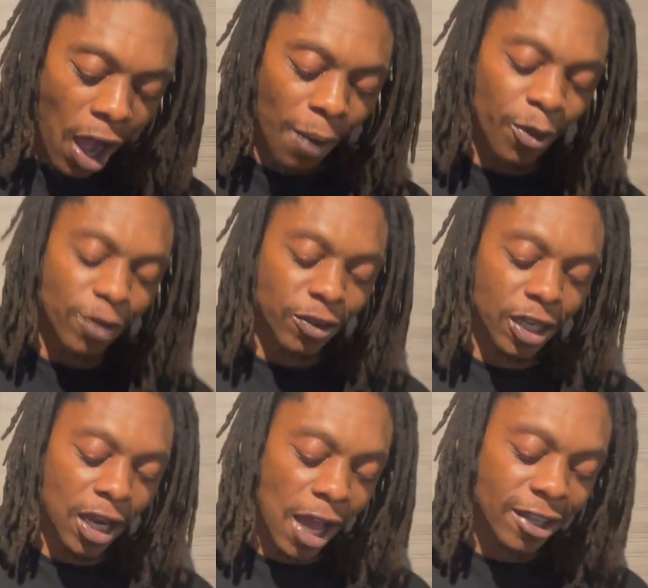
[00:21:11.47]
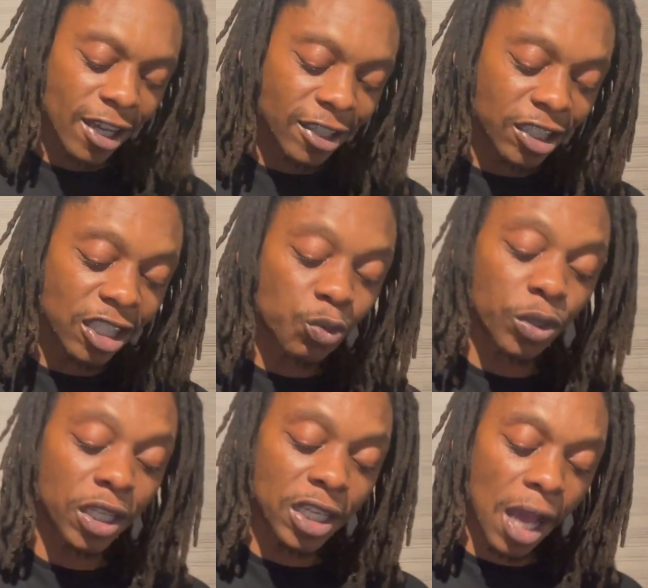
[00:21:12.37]
I'm not even gonna lie, yeah. This with
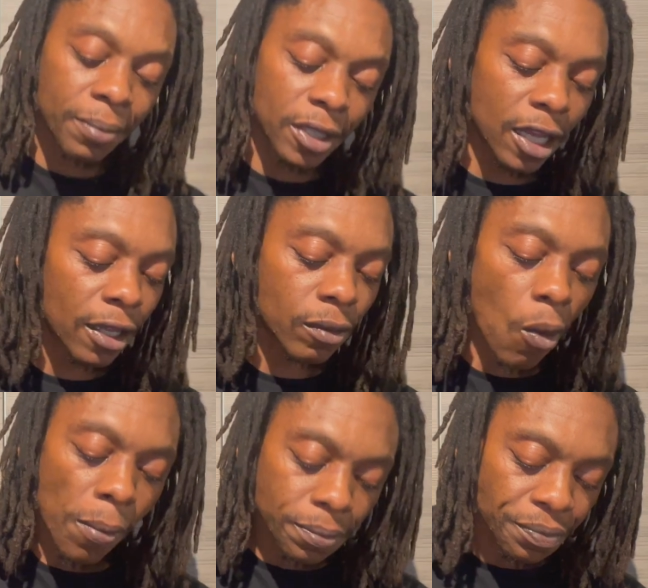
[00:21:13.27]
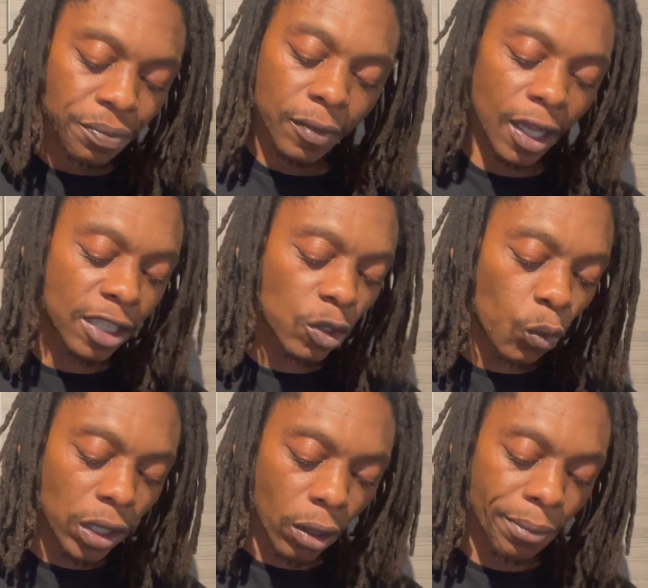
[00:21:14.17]
the yam, yeah, is a
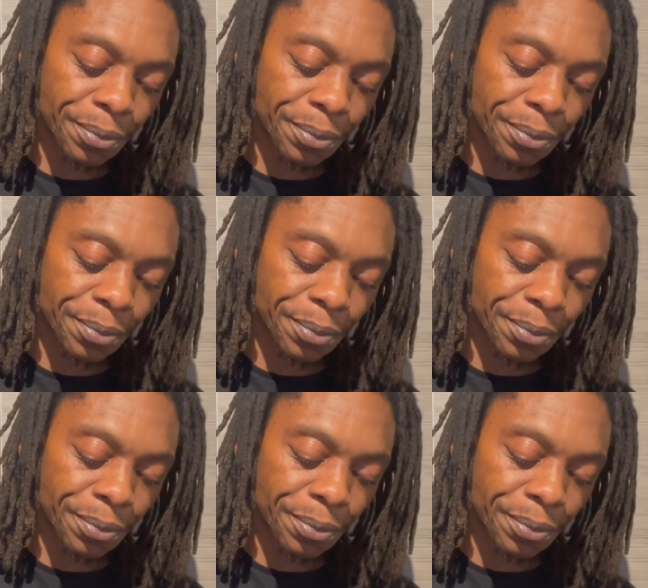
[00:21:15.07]
winner.